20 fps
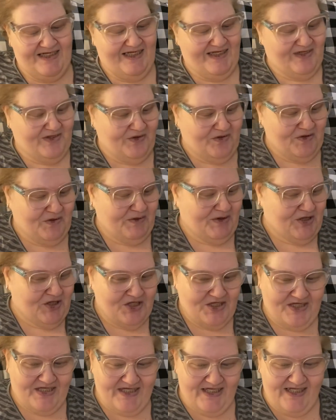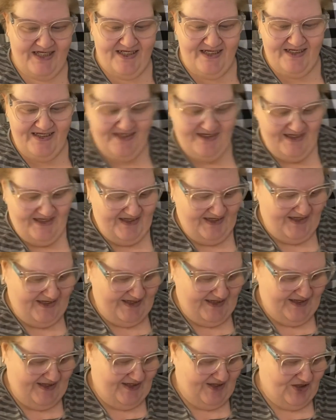don't know what she did.
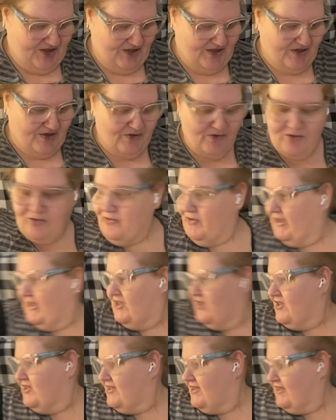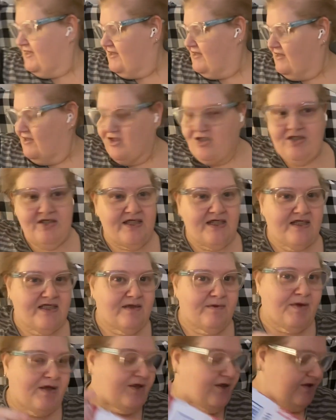She's goofy. She sent
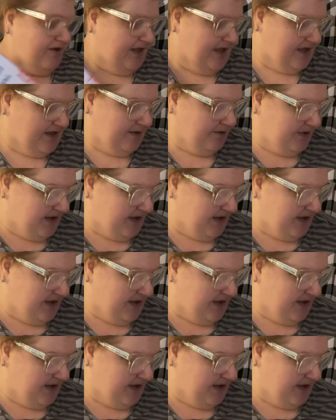some other things, I'm